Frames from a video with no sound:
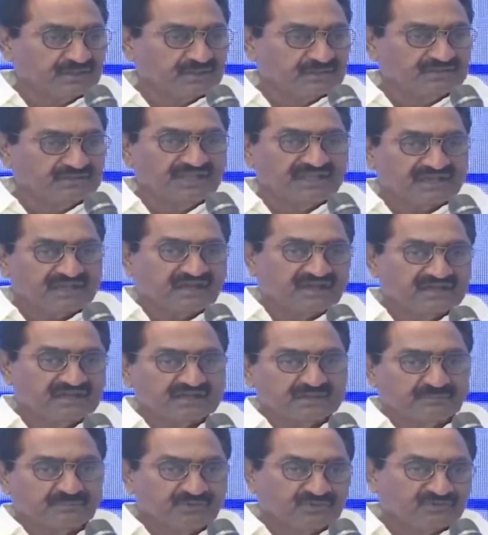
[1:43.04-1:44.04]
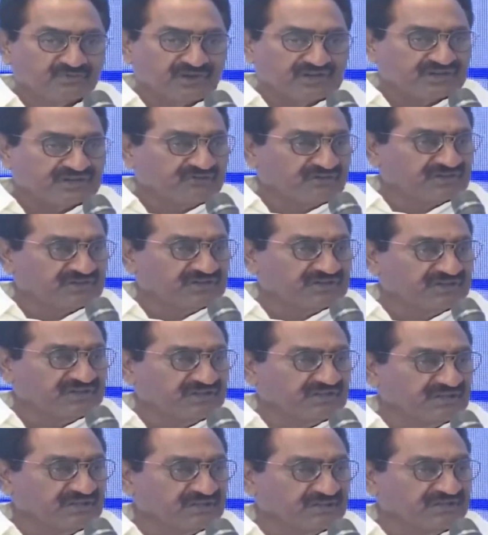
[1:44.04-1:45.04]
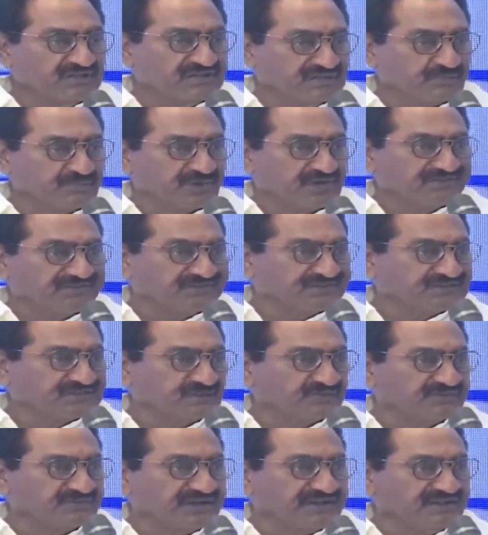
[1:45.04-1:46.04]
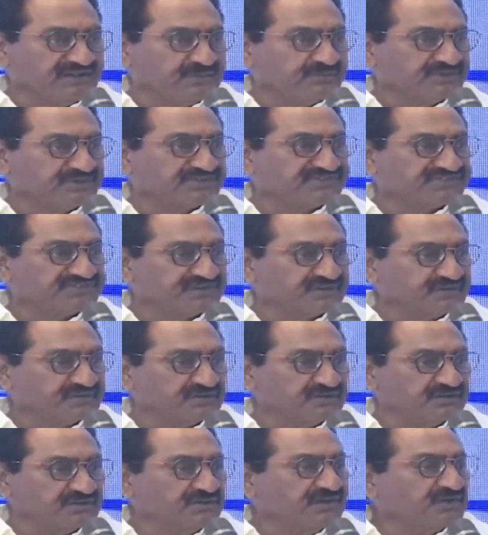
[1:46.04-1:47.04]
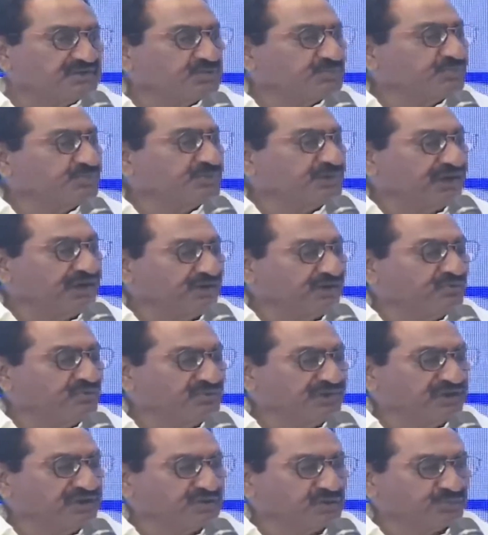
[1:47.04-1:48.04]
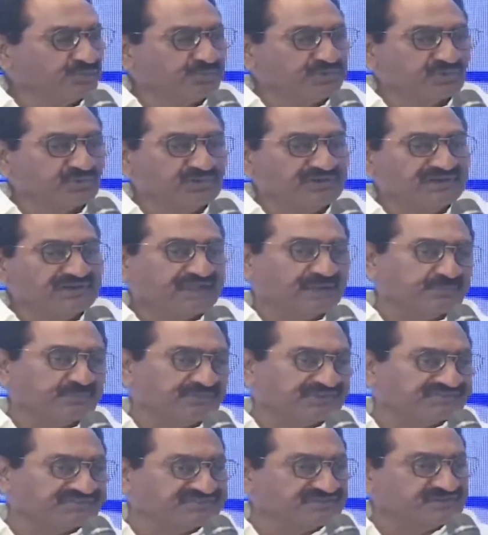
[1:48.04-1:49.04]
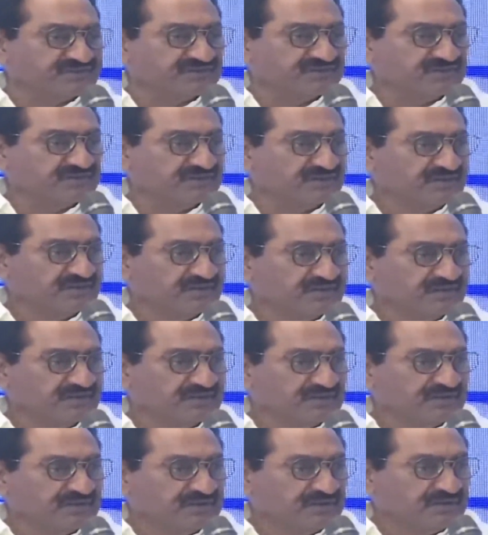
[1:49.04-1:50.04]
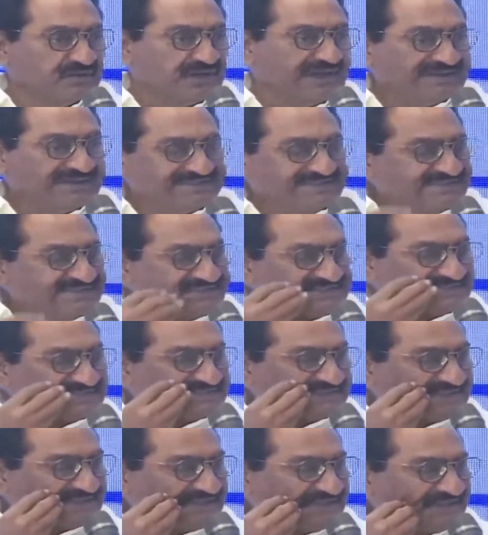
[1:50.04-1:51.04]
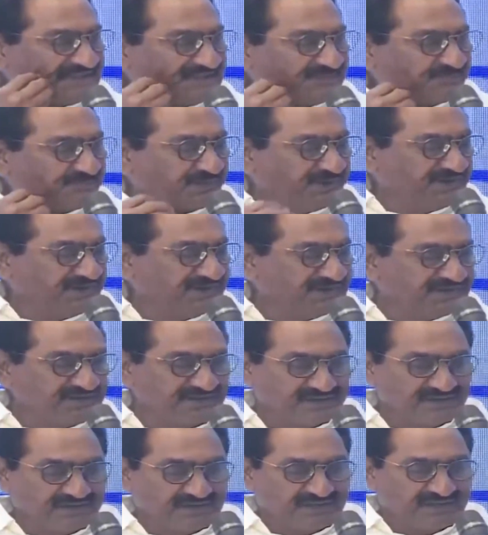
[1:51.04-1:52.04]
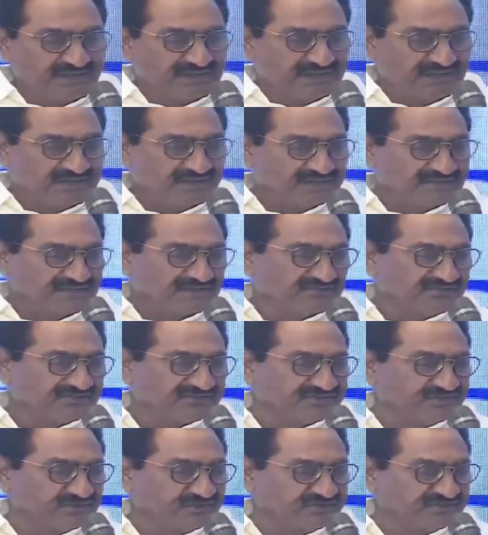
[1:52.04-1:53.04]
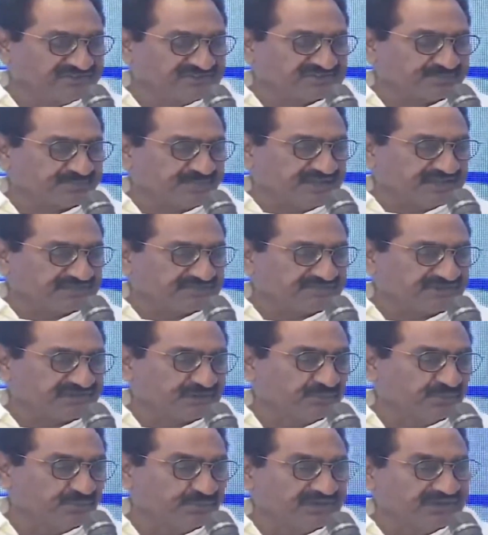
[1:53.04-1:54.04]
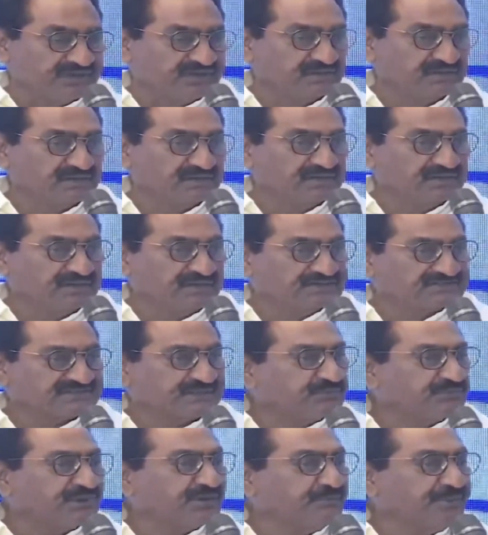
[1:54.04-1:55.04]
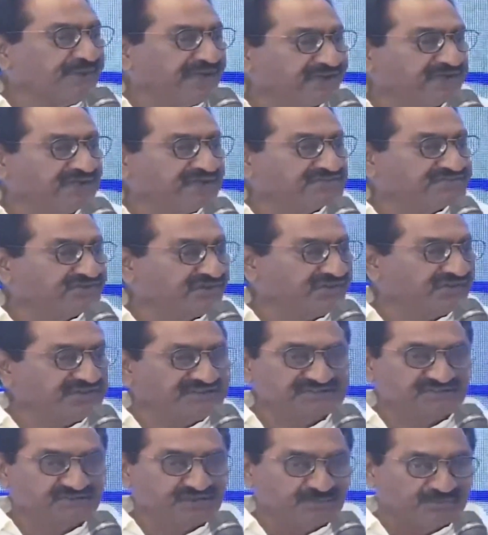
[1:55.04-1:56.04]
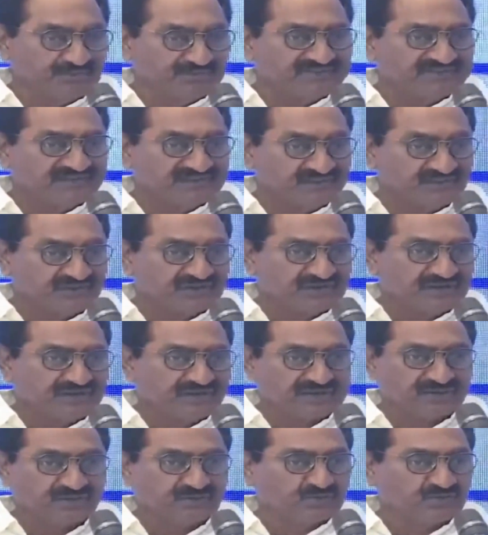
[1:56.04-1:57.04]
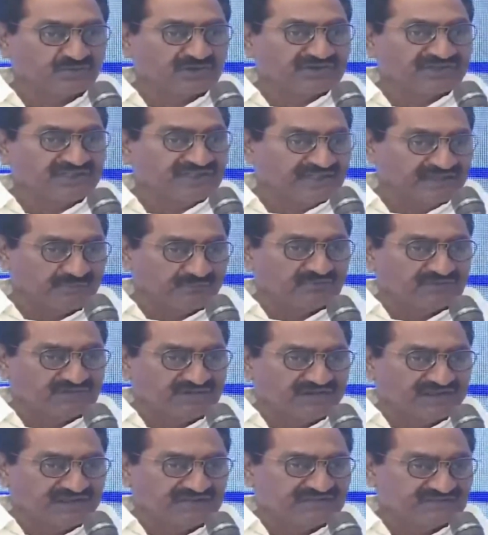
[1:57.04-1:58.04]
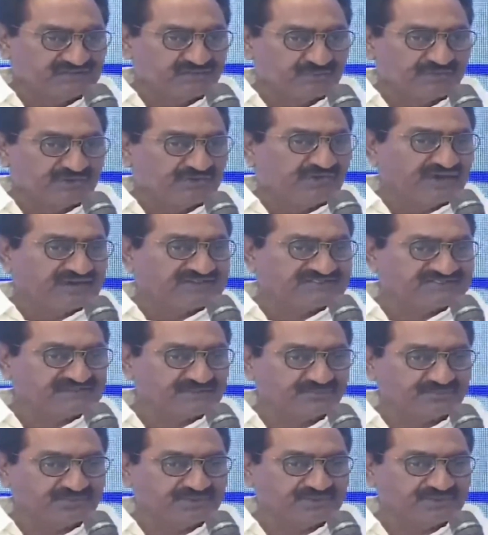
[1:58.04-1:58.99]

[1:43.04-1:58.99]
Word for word: They contribute whatever in the project of 90%. You have to put, we have to put only 10%. At this point, I request you just to pause for a moment. Sometime back also I received a message about 1 AM in the night to my WhatsApp.